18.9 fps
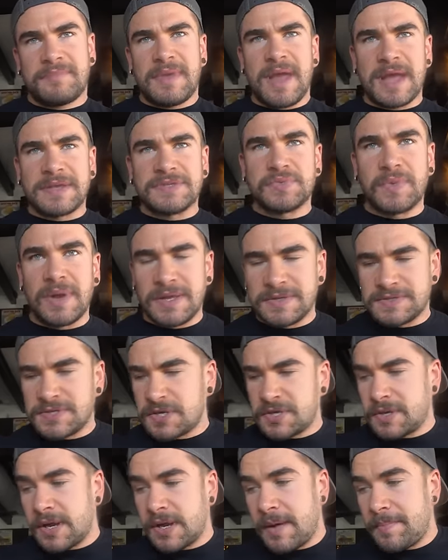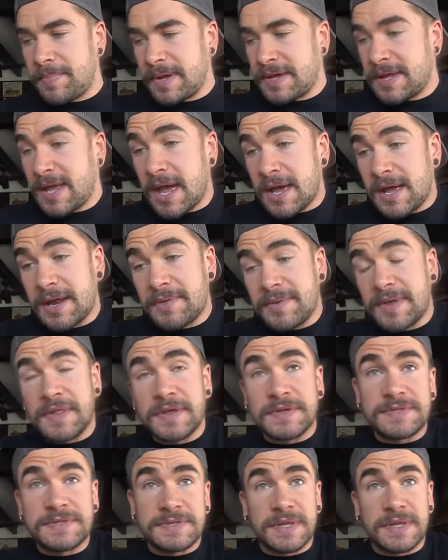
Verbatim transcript: as well as it could have. But yeah, anyway,